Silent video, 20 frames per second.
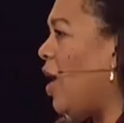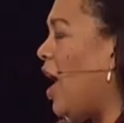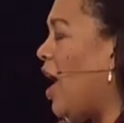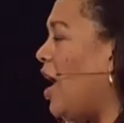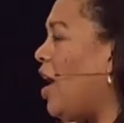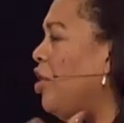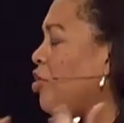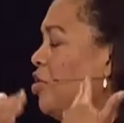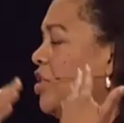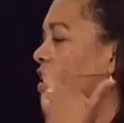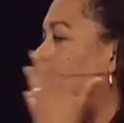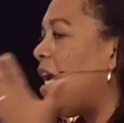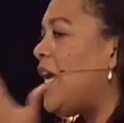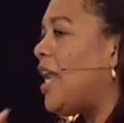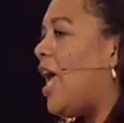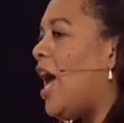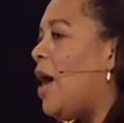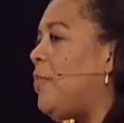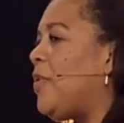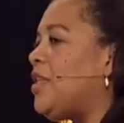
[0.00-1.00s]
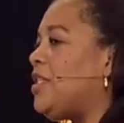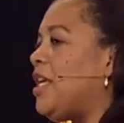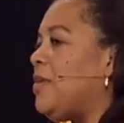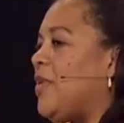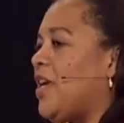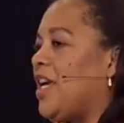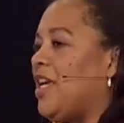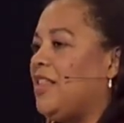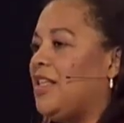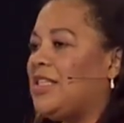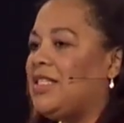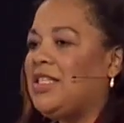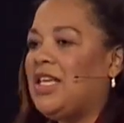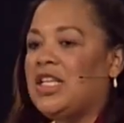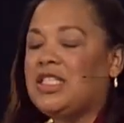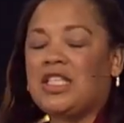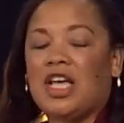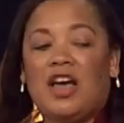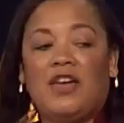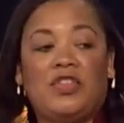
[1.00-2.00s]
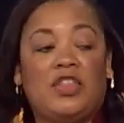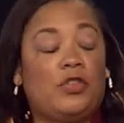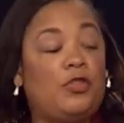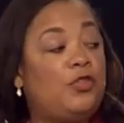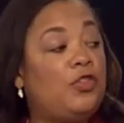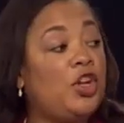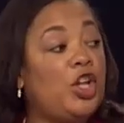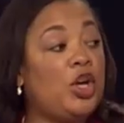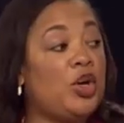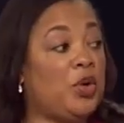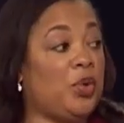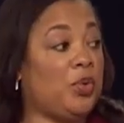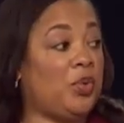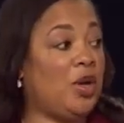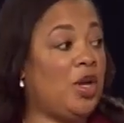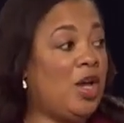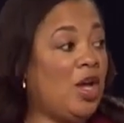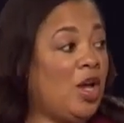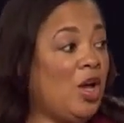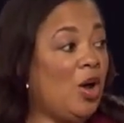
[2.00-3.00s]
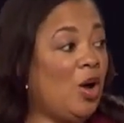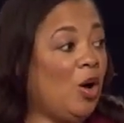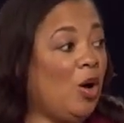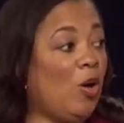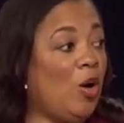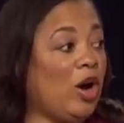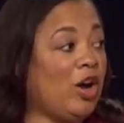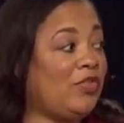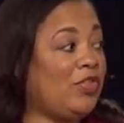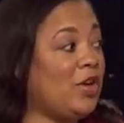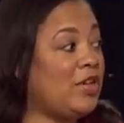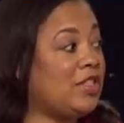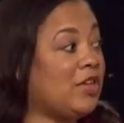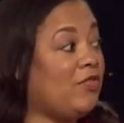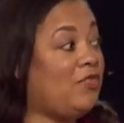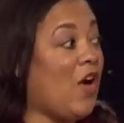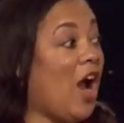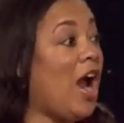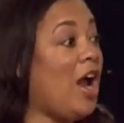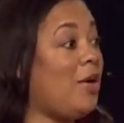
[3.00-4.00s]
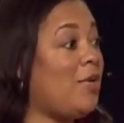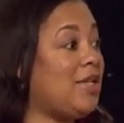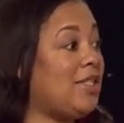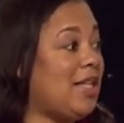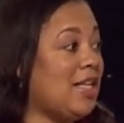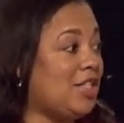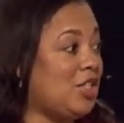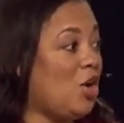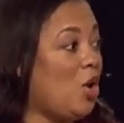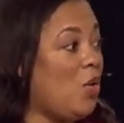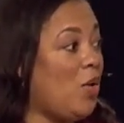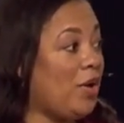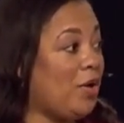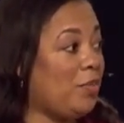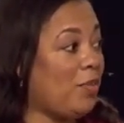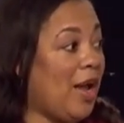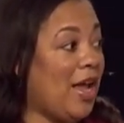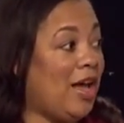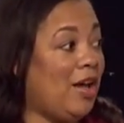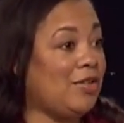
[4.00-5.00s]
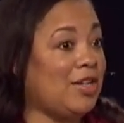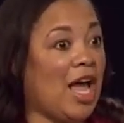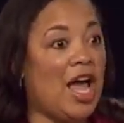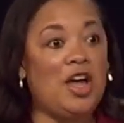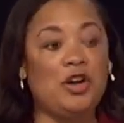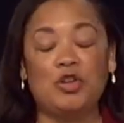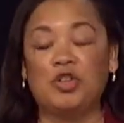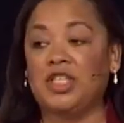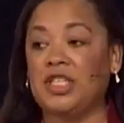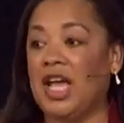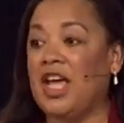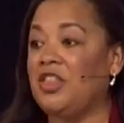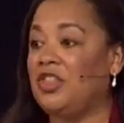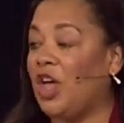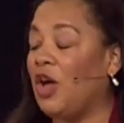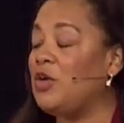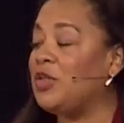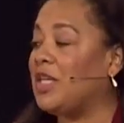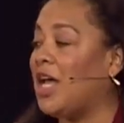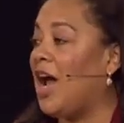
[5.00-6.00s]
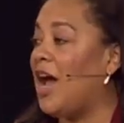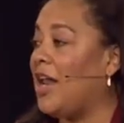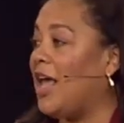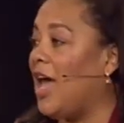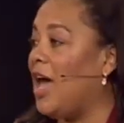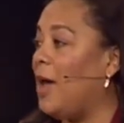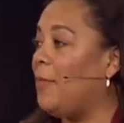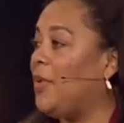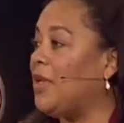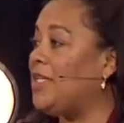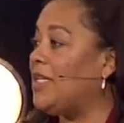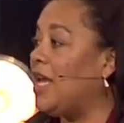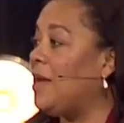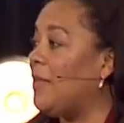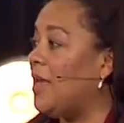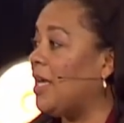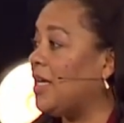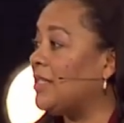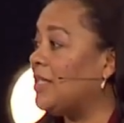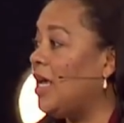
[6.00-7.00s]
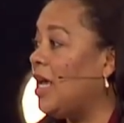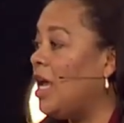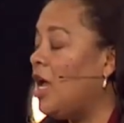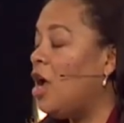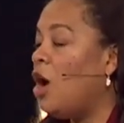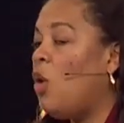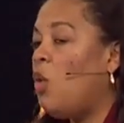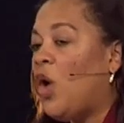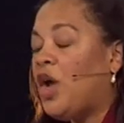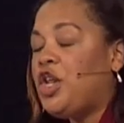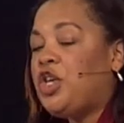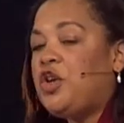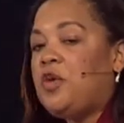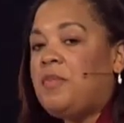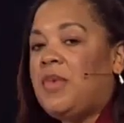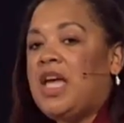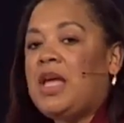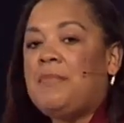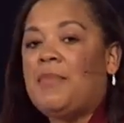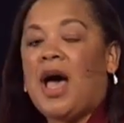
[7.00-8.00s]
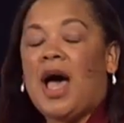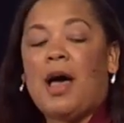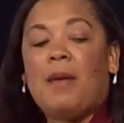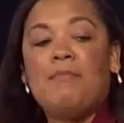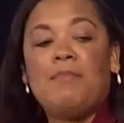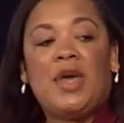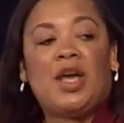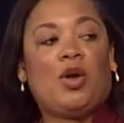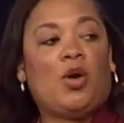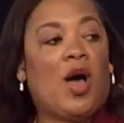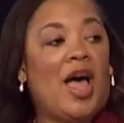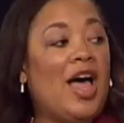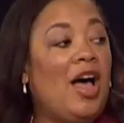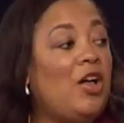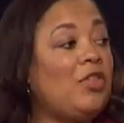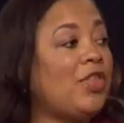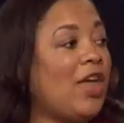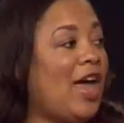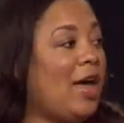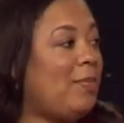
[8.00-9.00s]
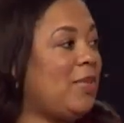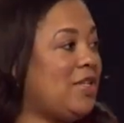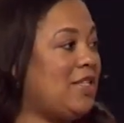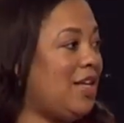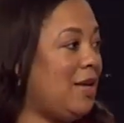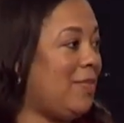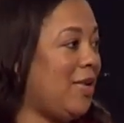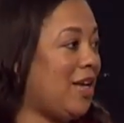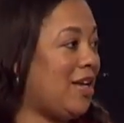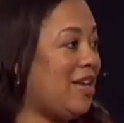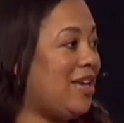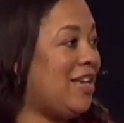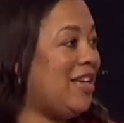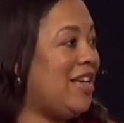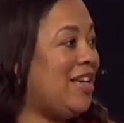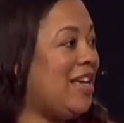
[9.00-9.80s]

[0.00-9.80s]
I understand epidemic in the sense of the flu, or if there's a virus that's going around. I understand those kind of epidemics. What do you mean by a mental health epidemic?